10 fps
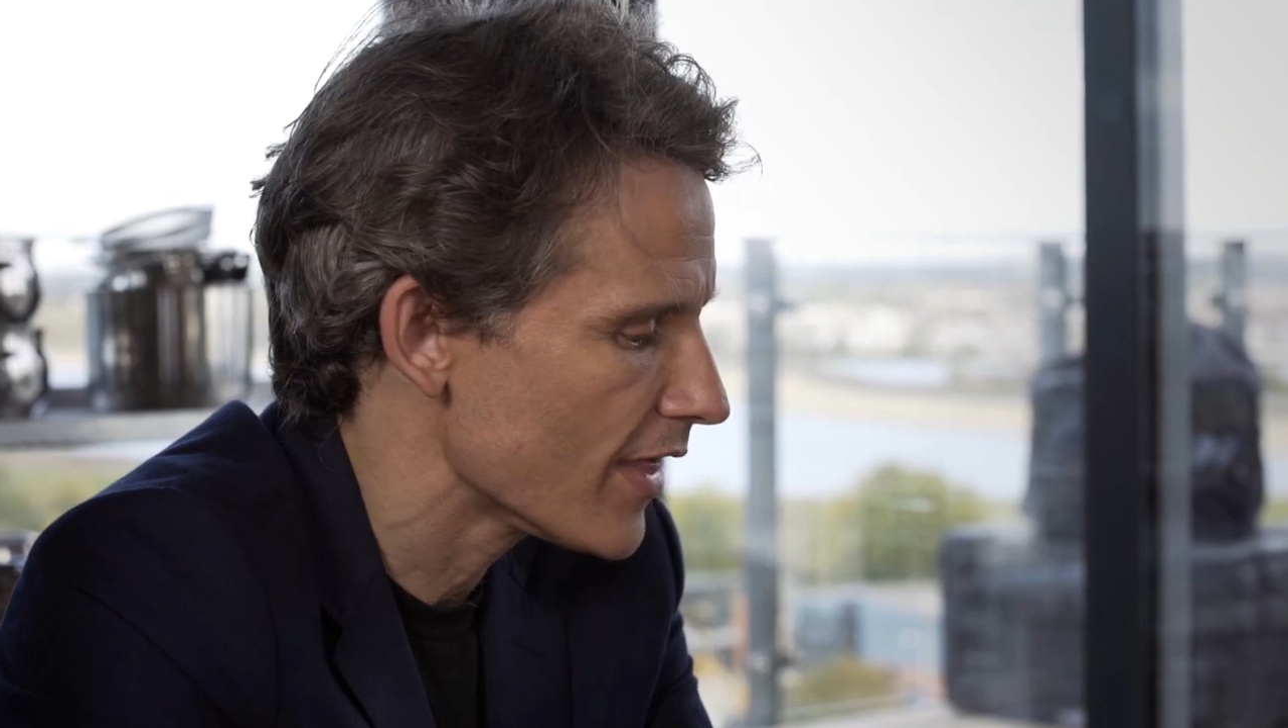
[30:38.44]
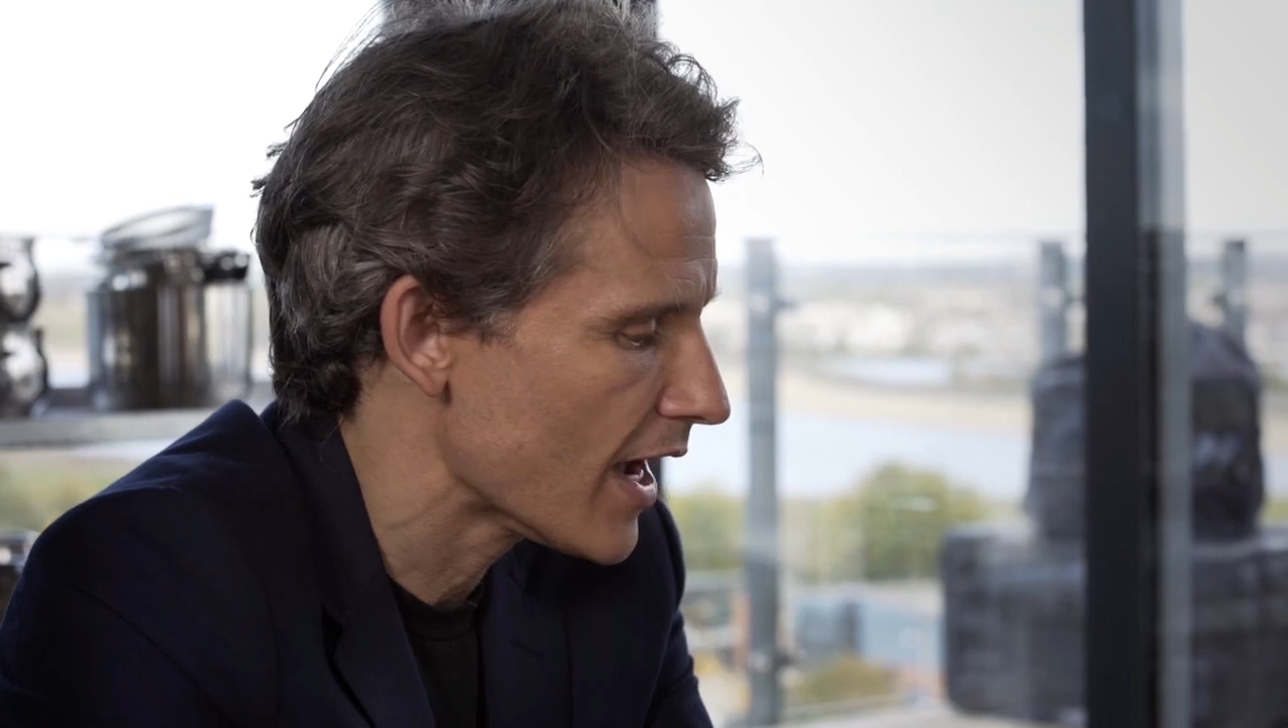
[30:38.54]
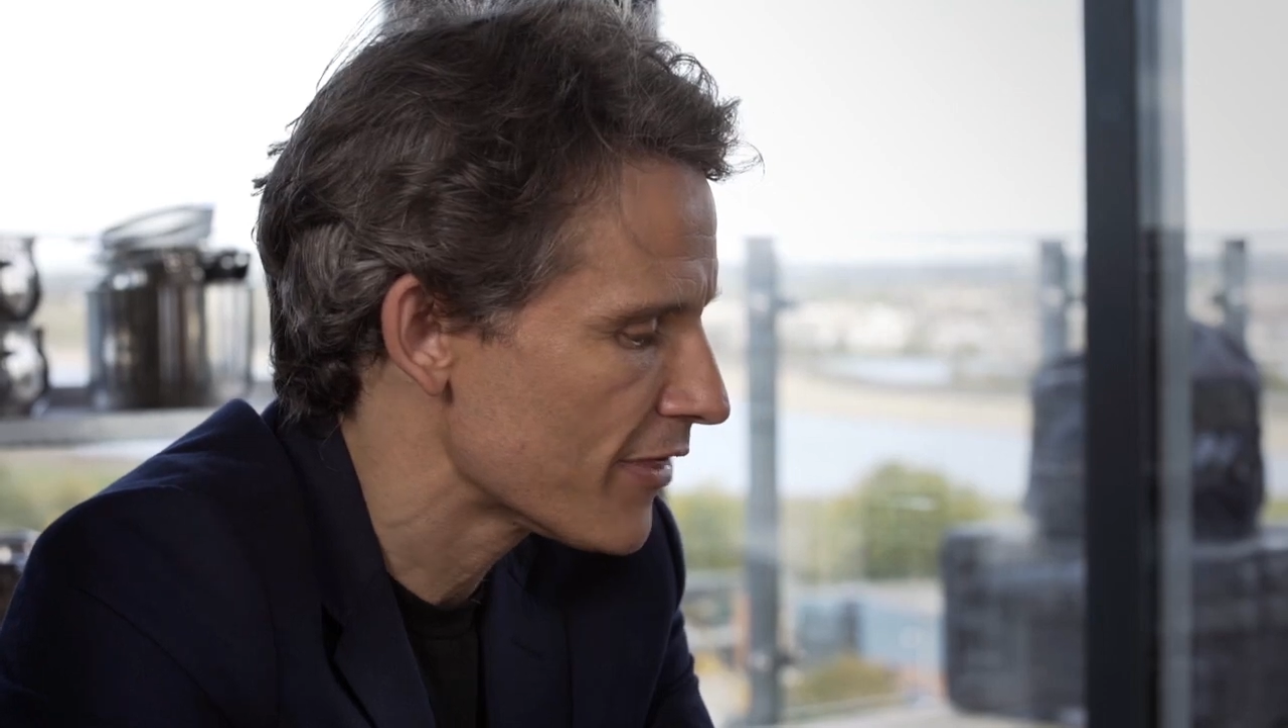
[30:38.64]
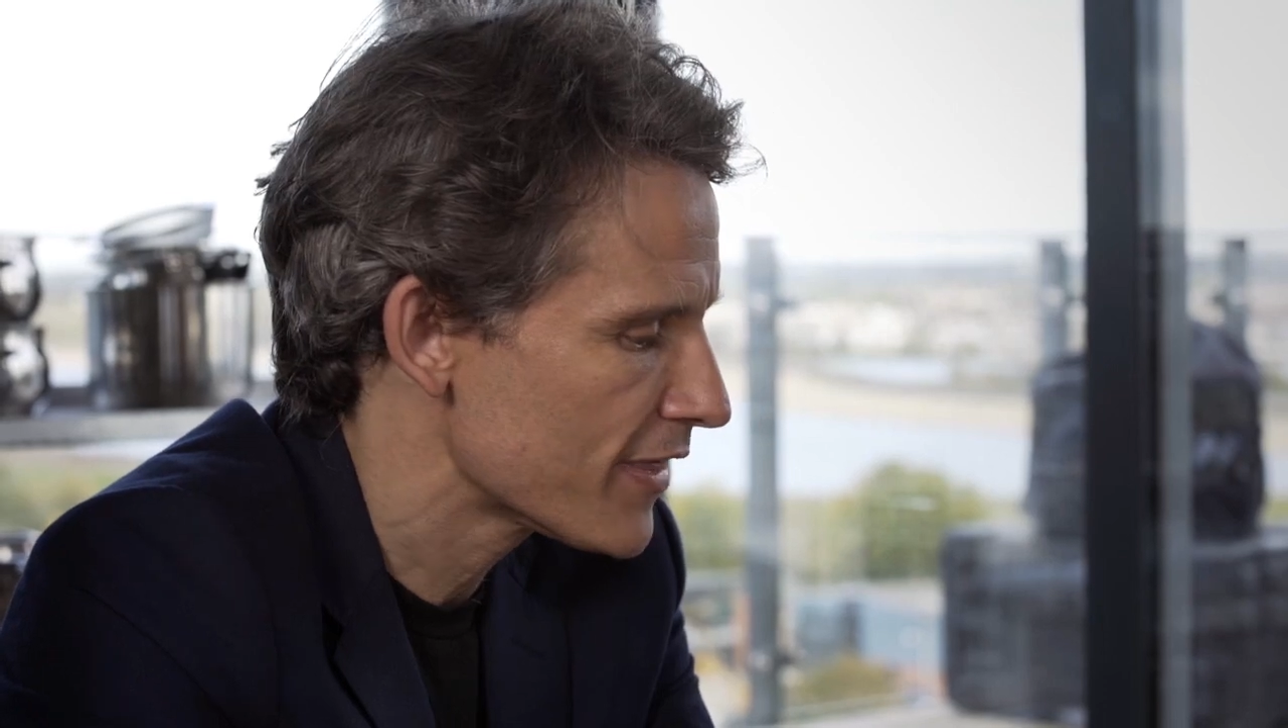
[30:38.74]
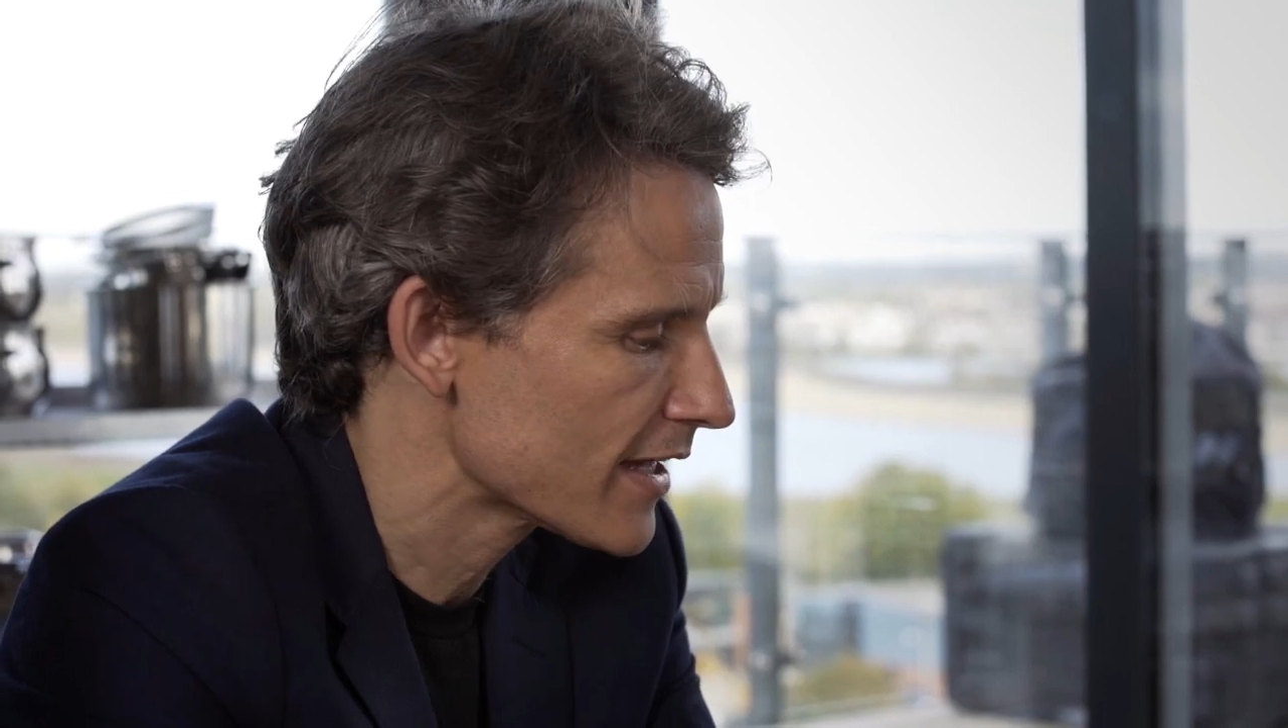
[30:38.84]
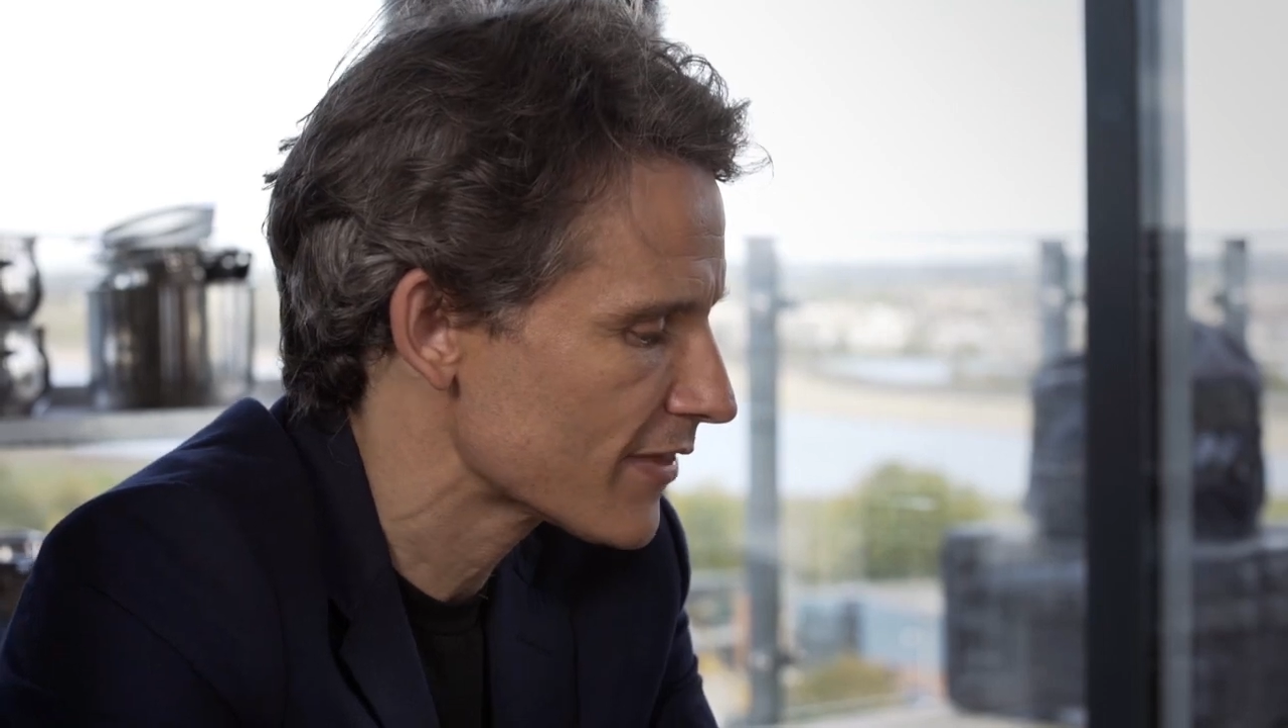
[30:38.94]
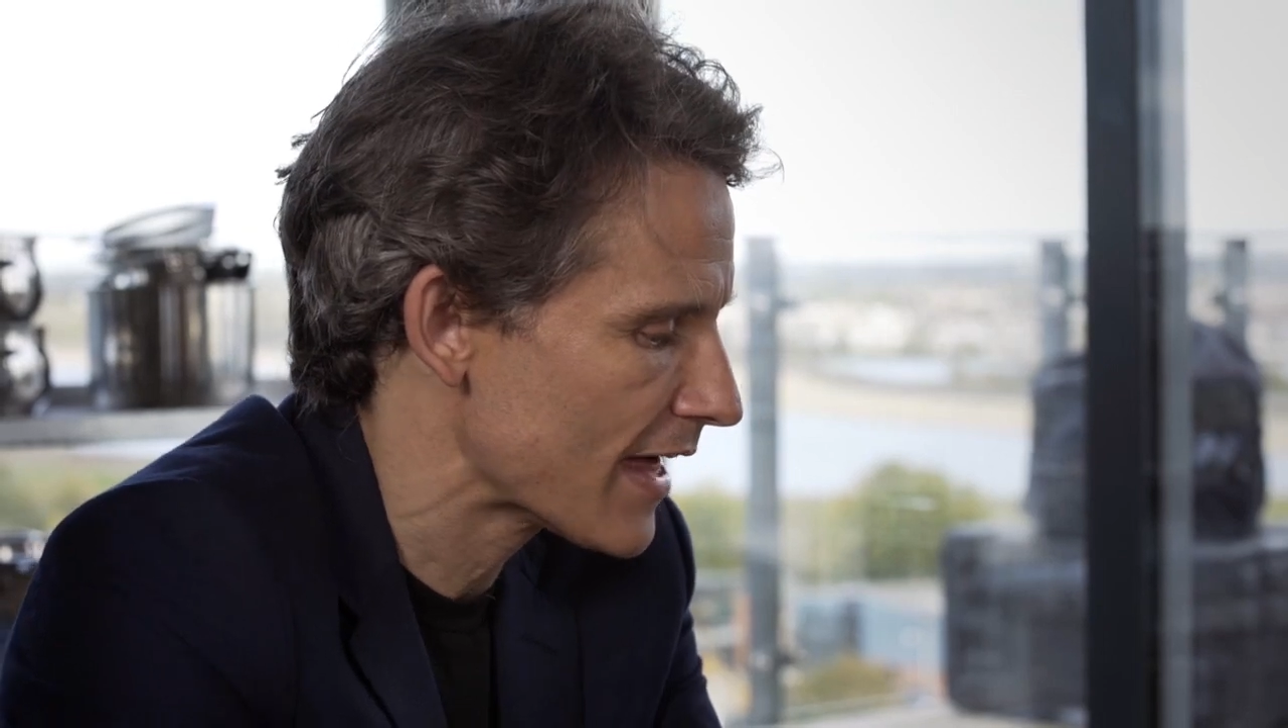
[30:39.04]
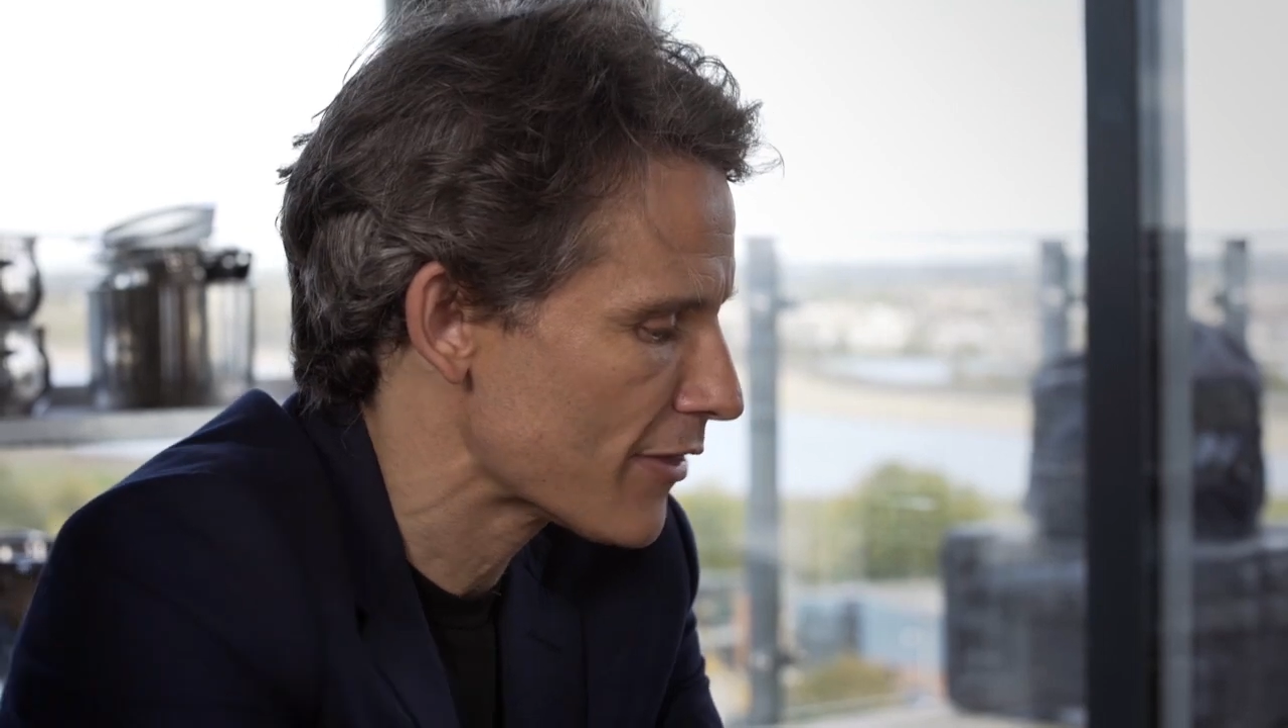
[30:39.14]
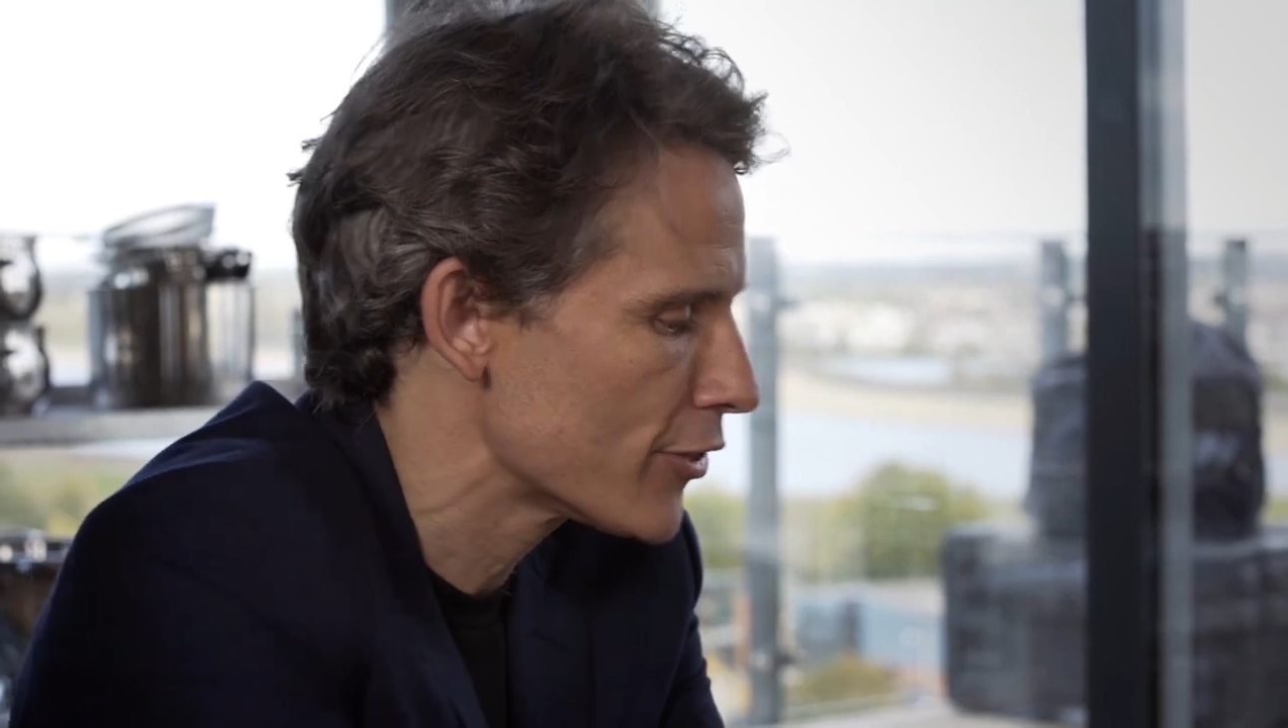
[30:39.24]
I think that